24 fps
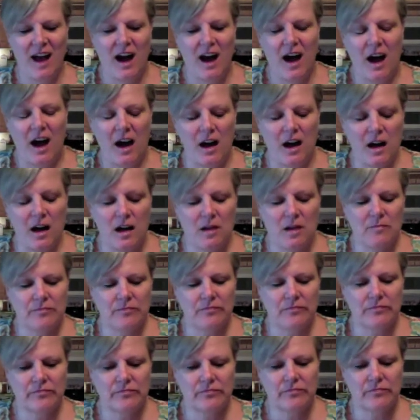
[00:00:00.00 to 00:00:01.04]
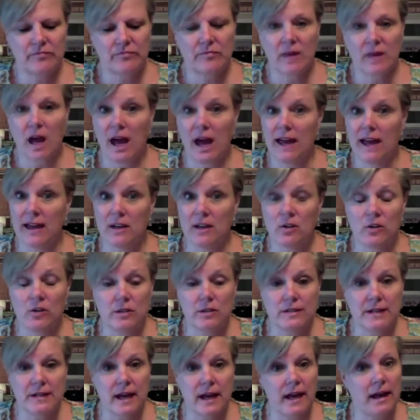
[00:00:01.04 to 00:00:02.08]
Um, I had a good
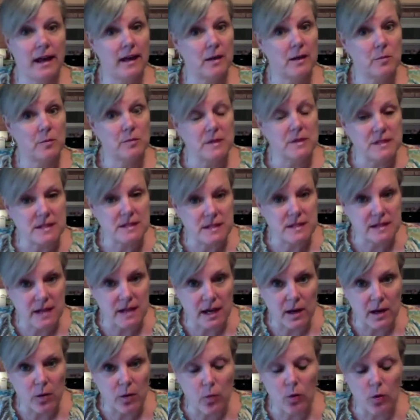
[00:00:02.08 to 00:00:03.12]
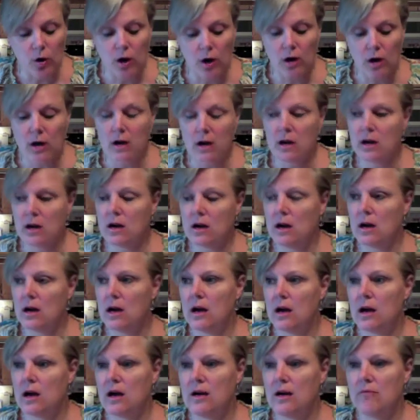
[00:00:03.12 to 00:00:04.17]
day, had a busy day at work.
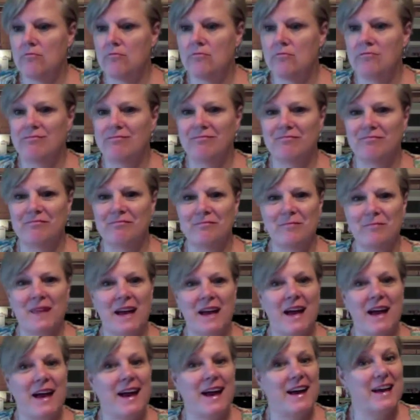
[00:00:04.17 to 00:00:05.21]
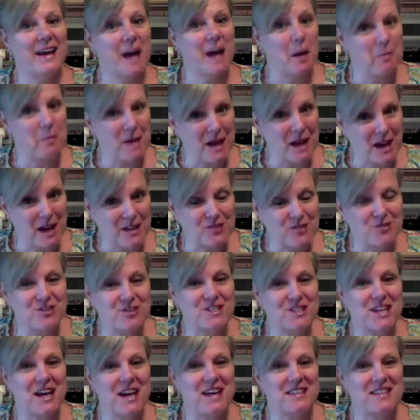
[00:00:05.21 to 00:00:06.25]
Um, got my
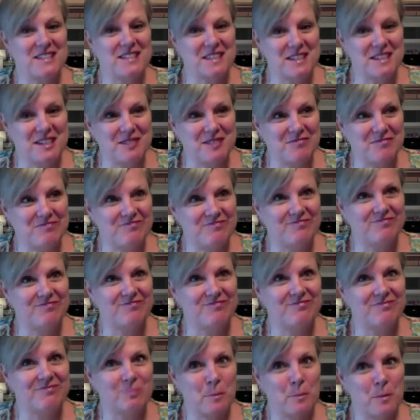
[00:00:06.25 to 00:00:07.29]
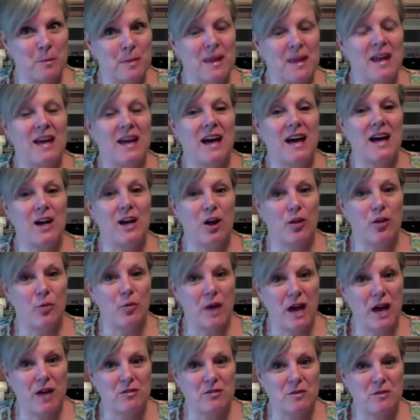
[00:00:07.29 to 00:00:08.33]
exercise in, got all the
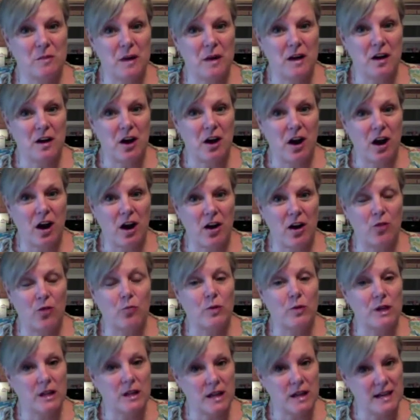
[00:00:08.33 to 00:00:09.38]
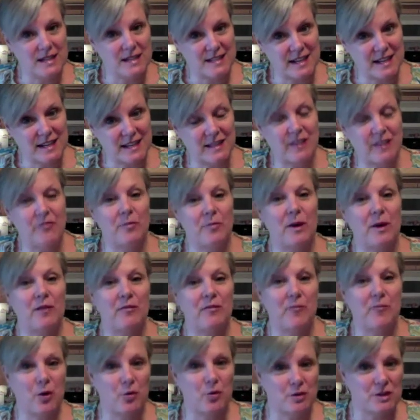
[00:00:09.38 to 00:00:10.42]
way out to my car, realized I'd left my
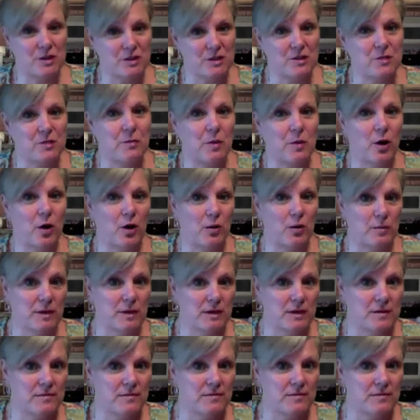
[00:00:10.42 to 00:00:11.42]
phone in the department.